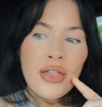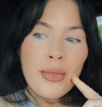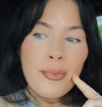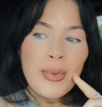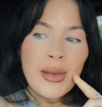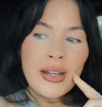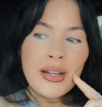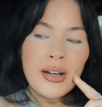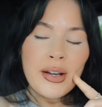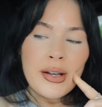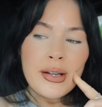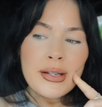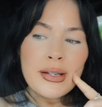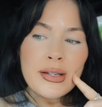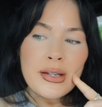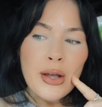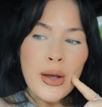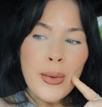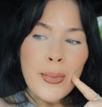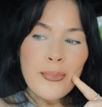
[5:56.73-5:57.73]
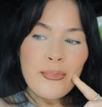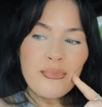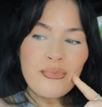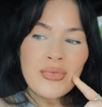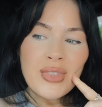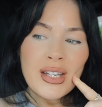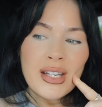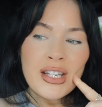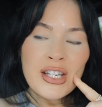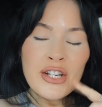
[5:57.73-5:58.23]
because um,
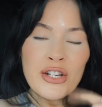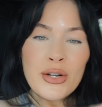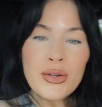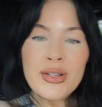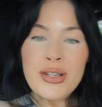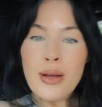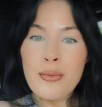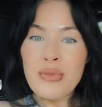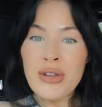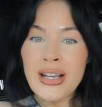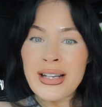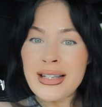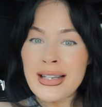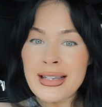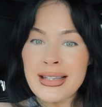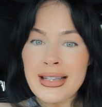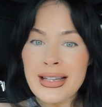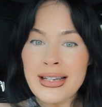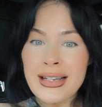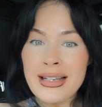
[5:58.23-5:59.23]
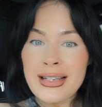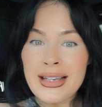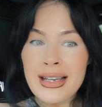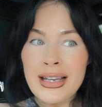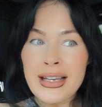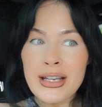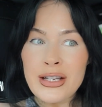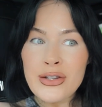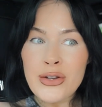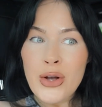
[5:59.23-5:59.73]
you know some places the
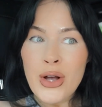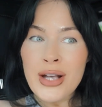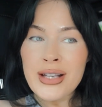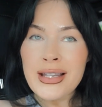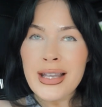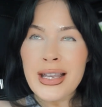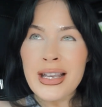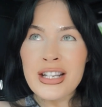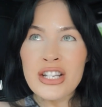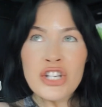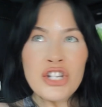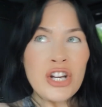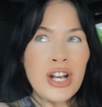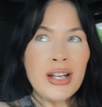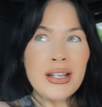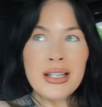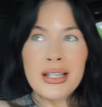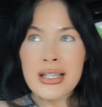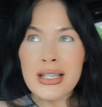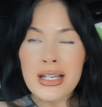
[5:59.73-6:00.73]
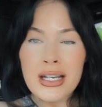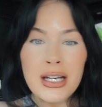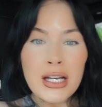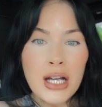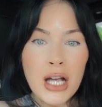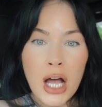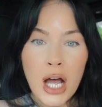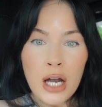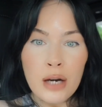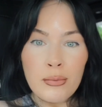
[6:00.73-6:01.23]
tzatziki sauce is just
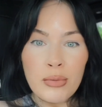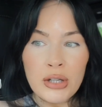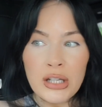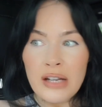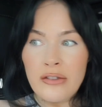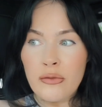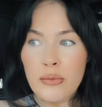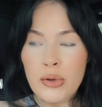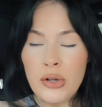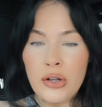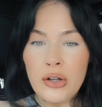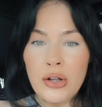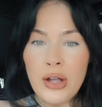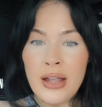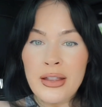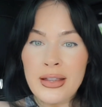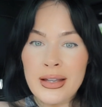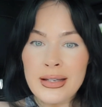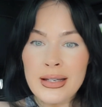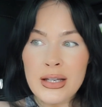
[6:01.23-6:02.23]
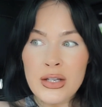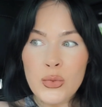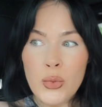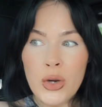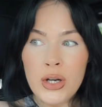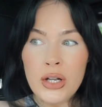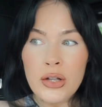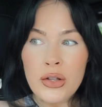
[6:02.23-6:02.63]
unbelievable. And this is one